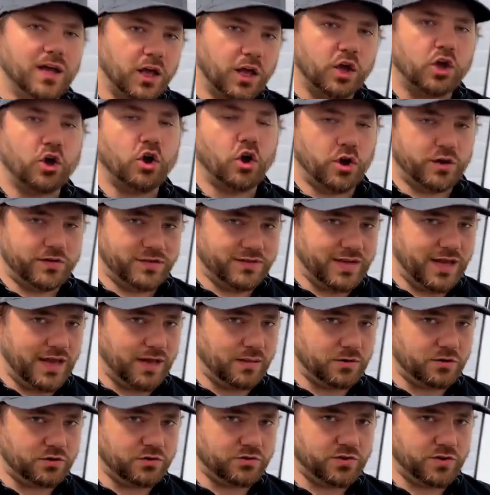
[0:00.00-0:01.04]
can cause
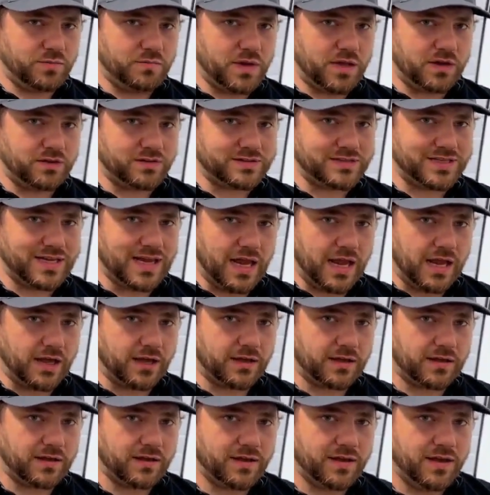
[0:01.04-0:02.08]
damage to the metal tank.
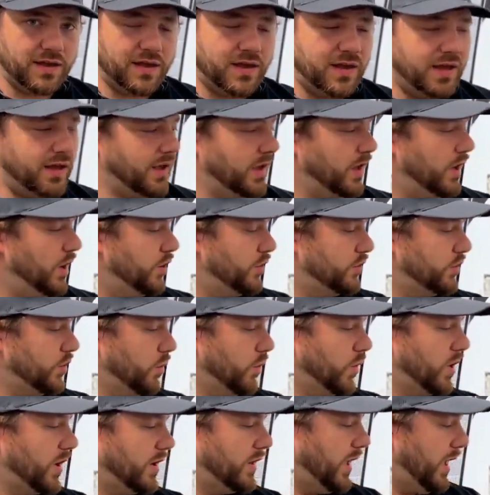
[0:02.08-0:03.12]

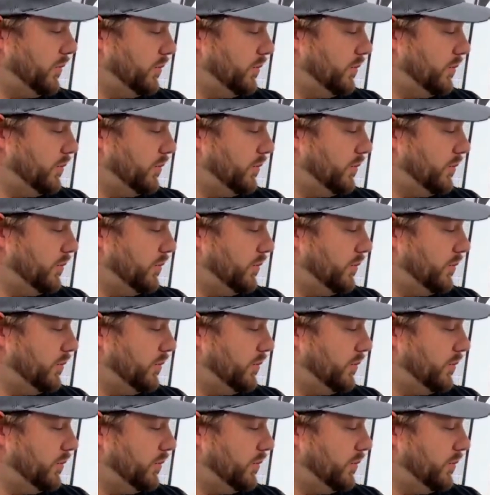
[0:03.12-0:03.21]
So